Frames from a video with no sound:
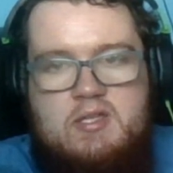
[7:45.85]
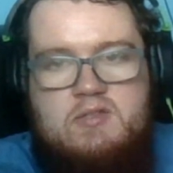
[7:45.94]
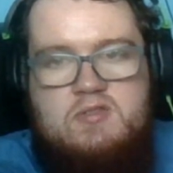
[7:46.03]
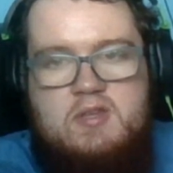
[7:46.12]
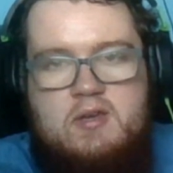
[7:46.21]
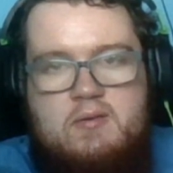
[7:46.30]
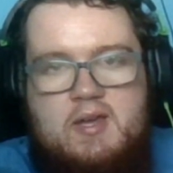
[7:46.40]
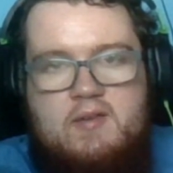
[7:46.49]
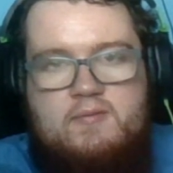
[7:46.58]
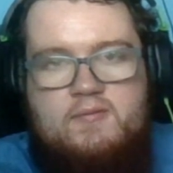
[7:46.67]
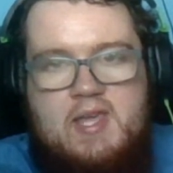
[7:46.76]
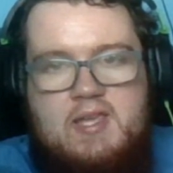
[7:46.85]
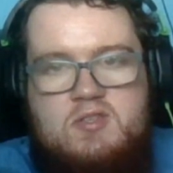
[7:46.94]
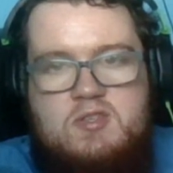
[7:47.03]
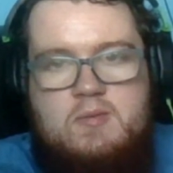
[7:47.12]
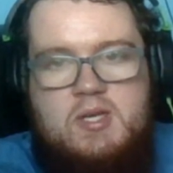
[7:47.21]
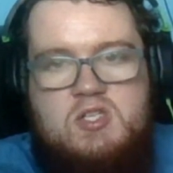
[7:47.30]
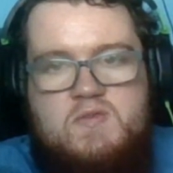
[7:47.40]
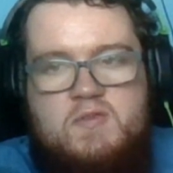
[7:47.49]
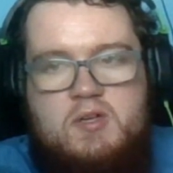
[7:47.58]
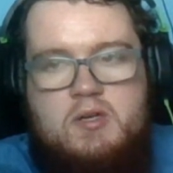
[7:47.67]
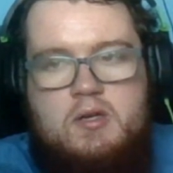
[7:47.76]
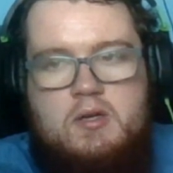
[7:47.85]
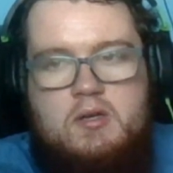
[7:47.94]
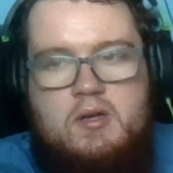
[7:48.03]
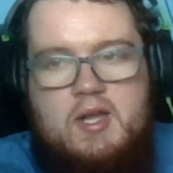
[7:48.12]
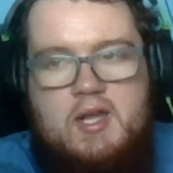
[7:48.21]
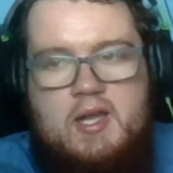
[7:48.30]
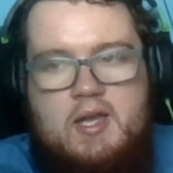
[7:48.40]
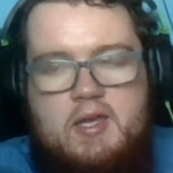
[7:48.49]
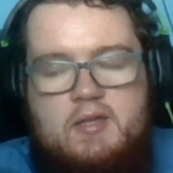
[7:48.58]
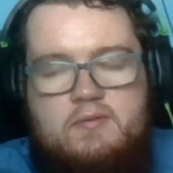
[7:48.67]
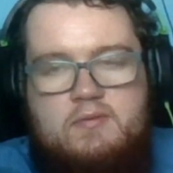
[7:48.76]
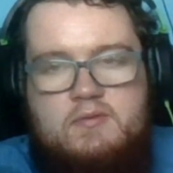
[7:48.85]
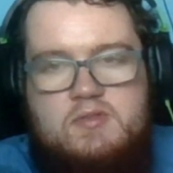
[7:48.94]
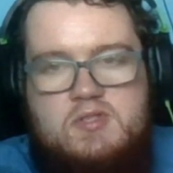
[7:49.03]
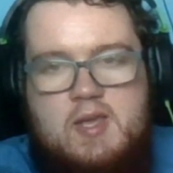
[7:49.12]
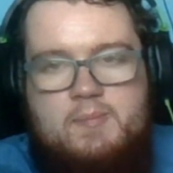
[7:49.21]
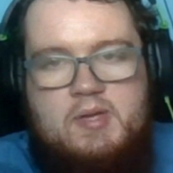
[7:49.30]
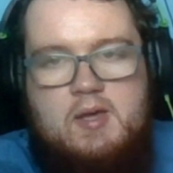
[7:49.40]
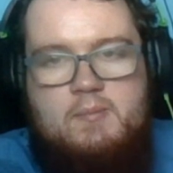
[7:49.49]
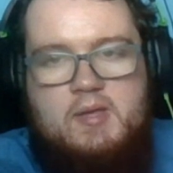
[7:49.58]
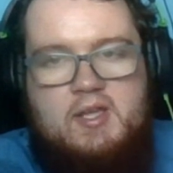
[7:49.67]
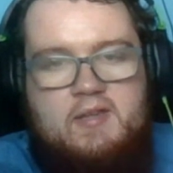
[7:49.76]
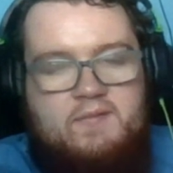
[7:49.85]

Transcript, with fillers: So uh, thank you so much for uh, stopping on by.